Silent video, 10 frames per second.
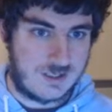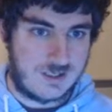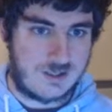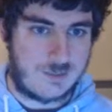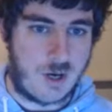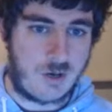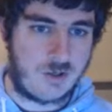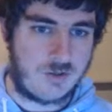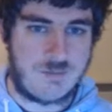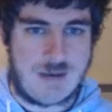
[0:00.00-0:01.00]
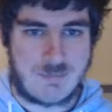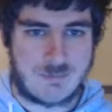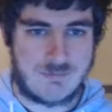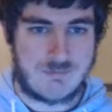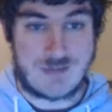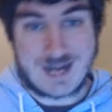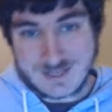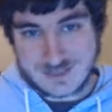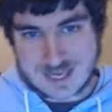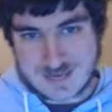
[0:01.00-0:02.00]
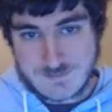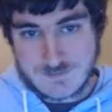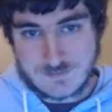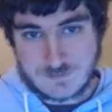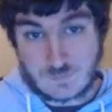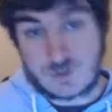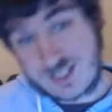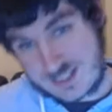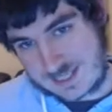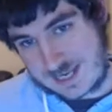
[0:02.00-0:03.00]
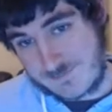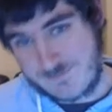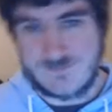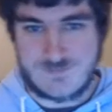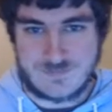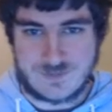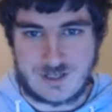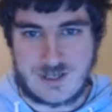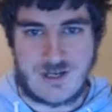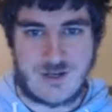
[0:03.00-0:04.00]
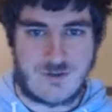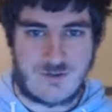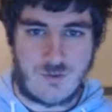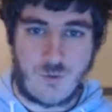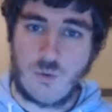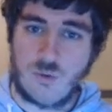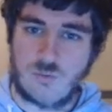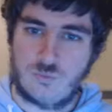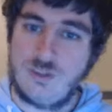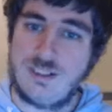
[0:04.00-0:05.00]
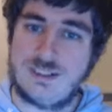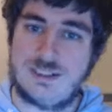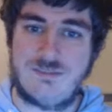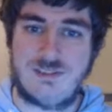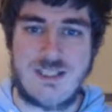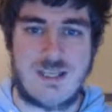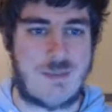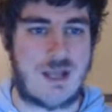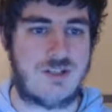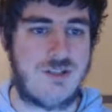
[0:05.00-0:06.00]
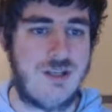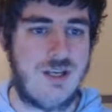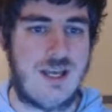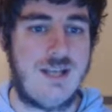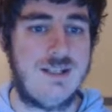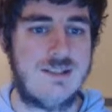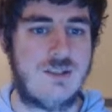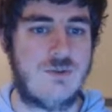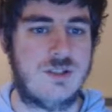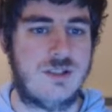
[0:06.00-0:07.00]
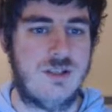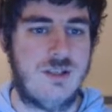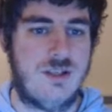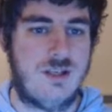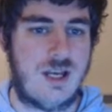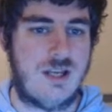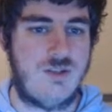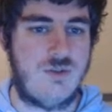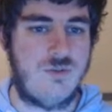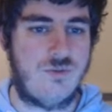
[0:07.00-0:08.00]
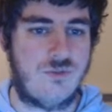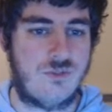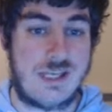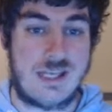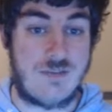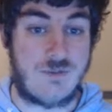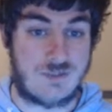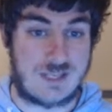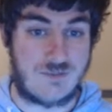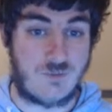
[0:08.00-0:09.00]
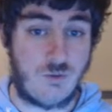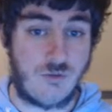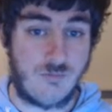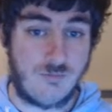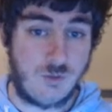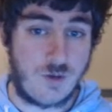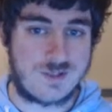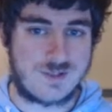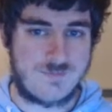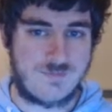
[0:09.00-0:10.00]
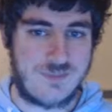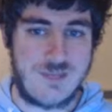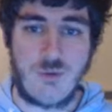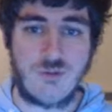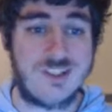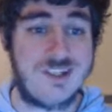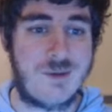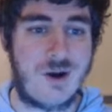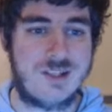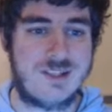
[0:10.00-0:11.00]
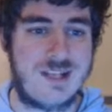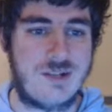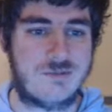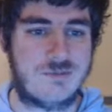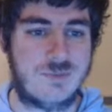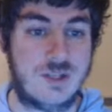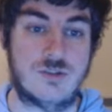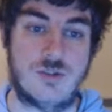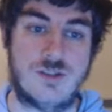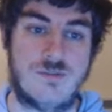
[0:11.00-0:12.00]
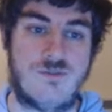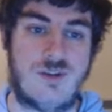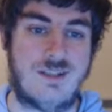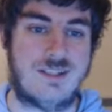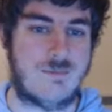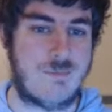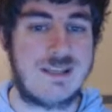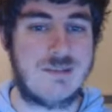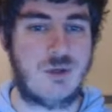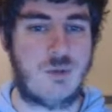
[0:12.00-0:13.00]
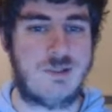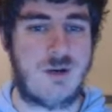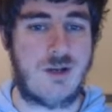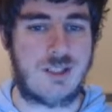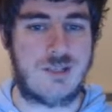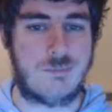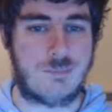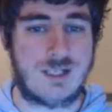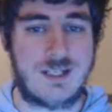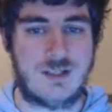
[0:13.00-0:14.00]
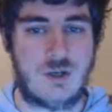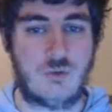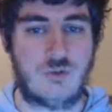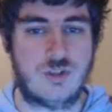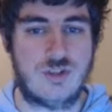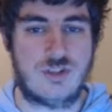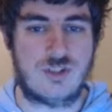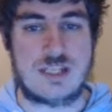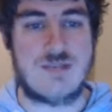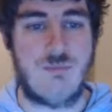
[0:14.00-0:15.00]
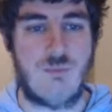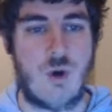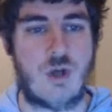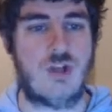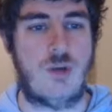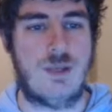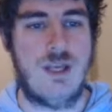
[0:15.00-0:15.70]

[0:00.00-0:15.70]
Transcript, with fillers: The park, the map, and the game within the game are all really cleverly imagined and executed. And you forget if you forget the rules, no worries, they're posted in the park itself. So you can find this amazing Monopoly Park in Planet Coaster's Steam Workshop.